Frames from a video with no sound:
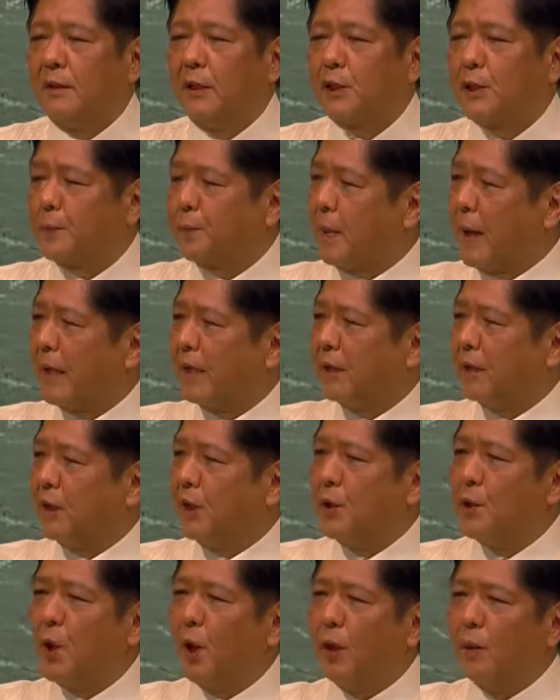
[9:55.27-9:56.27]
Despite
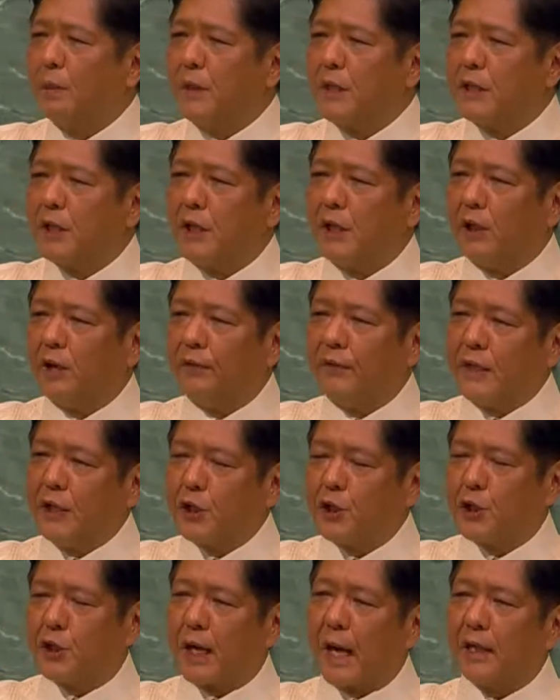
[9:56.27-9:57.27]
the enormity of
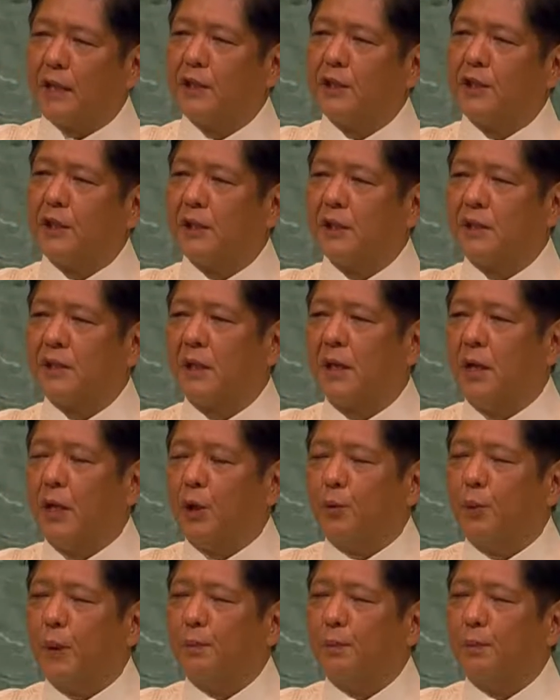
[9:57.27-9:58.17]
these challenges,